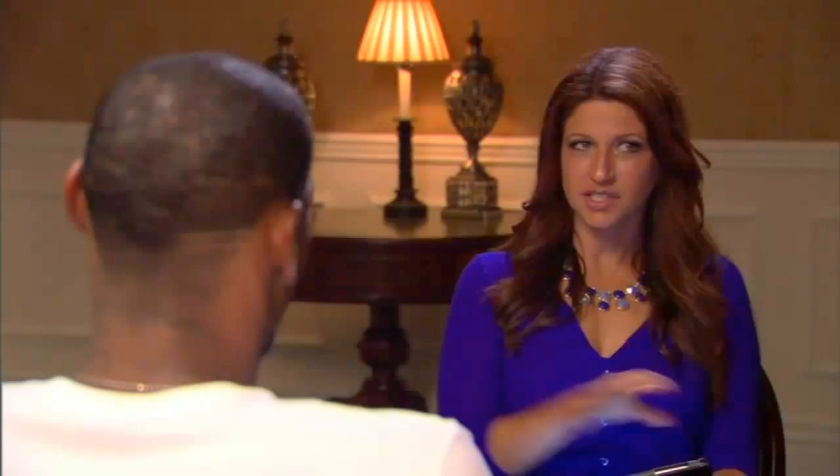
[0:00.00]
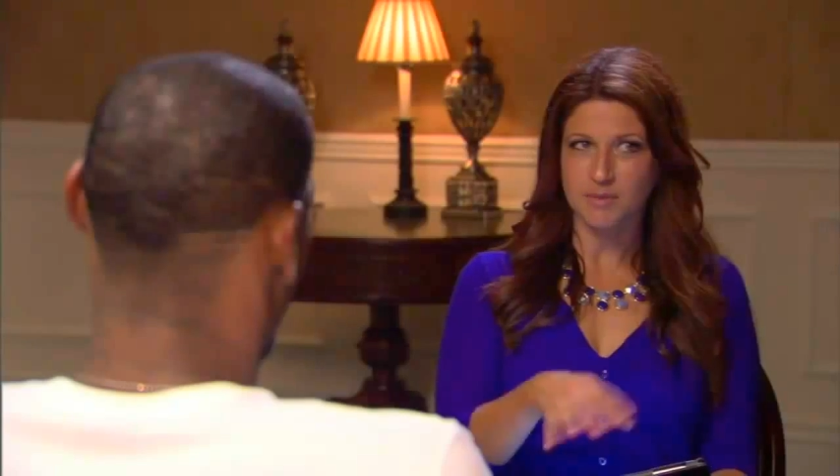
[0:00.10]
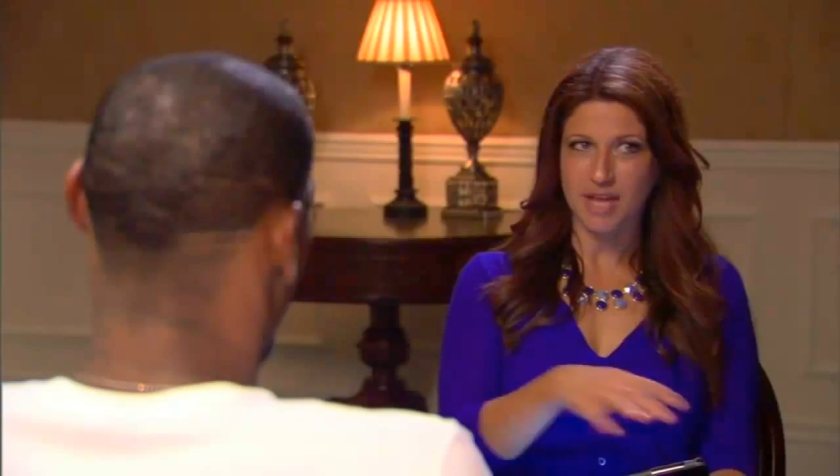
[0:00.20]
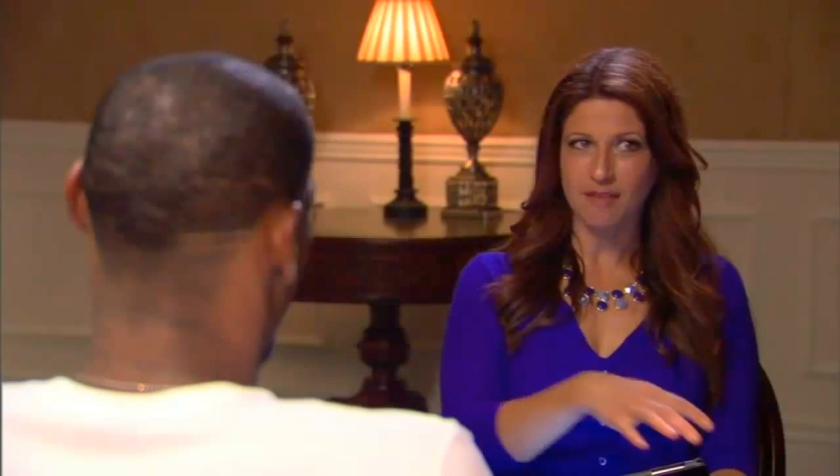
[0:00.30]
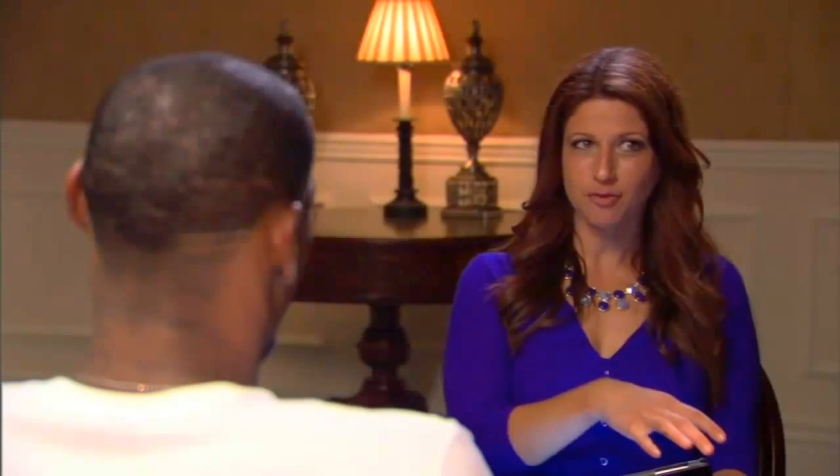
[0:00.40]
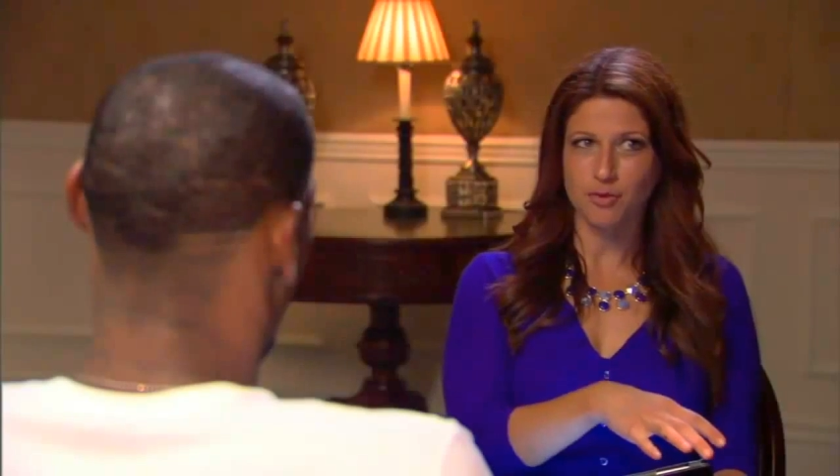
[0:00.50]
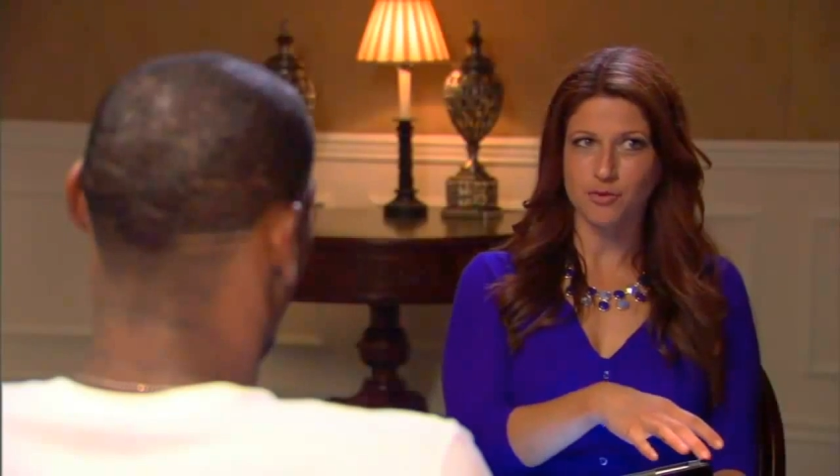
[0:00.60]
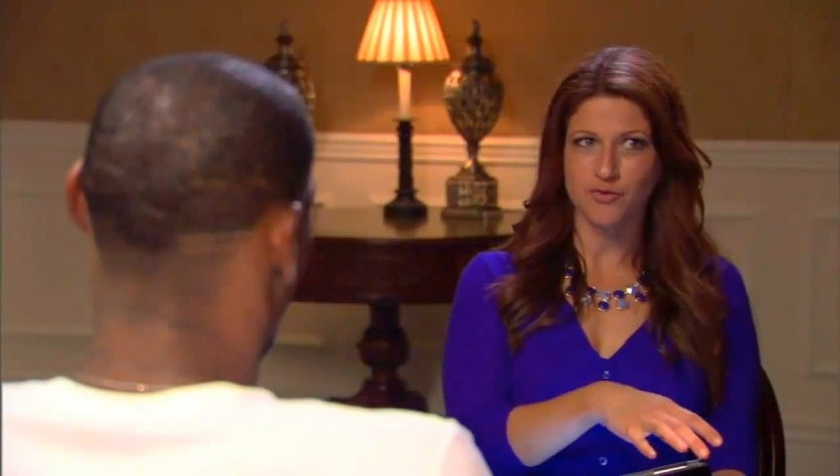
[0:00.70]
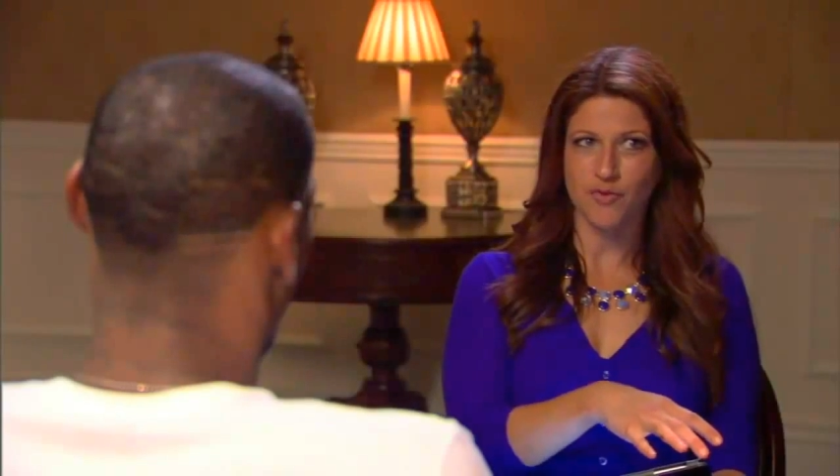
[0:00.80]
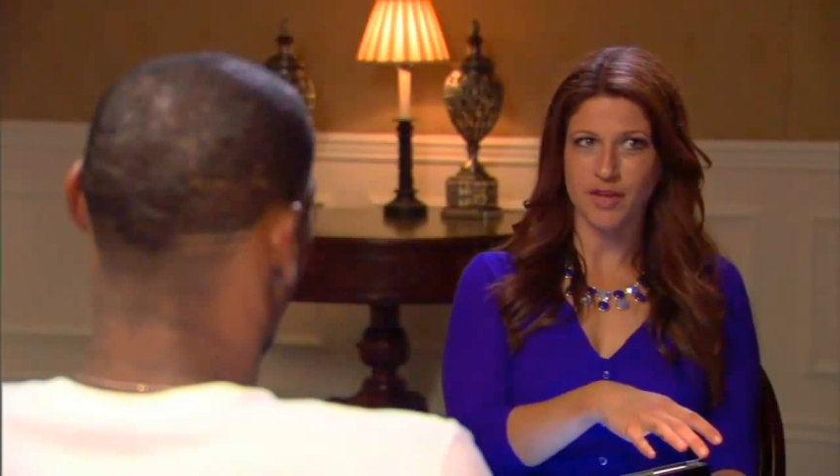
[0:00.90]
It seemed
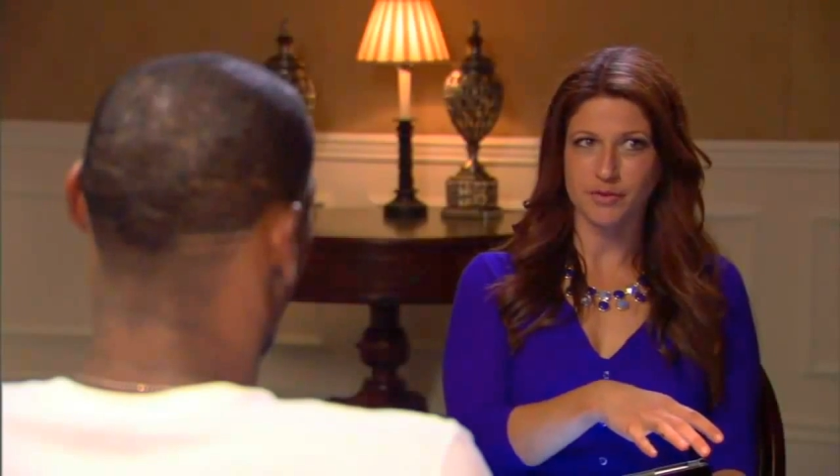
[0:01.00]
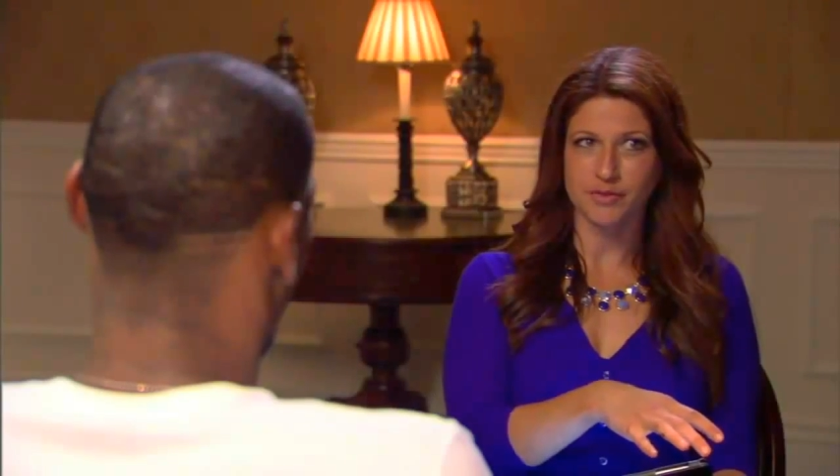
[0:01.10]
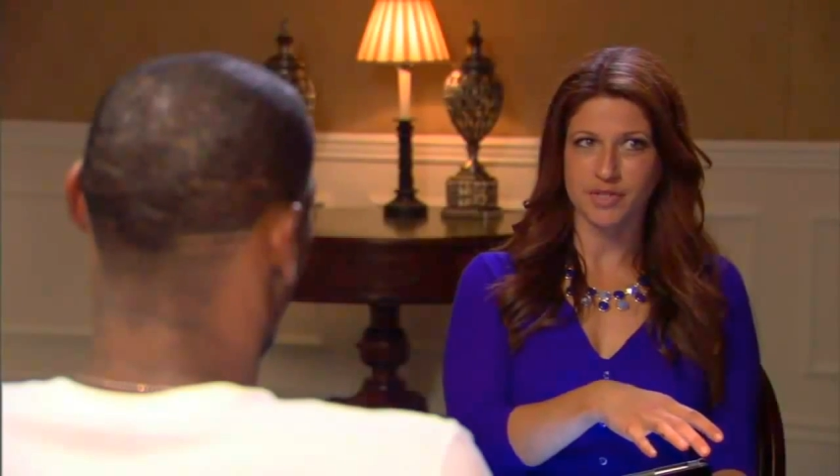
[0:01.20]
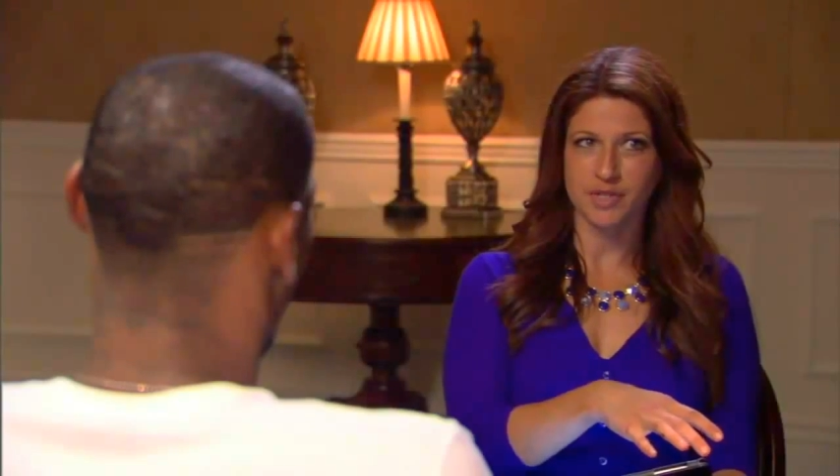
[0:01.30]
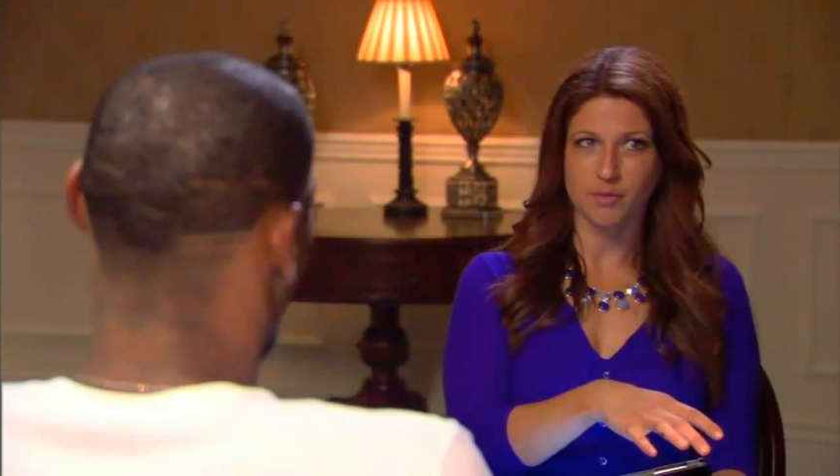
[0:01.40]
after those finals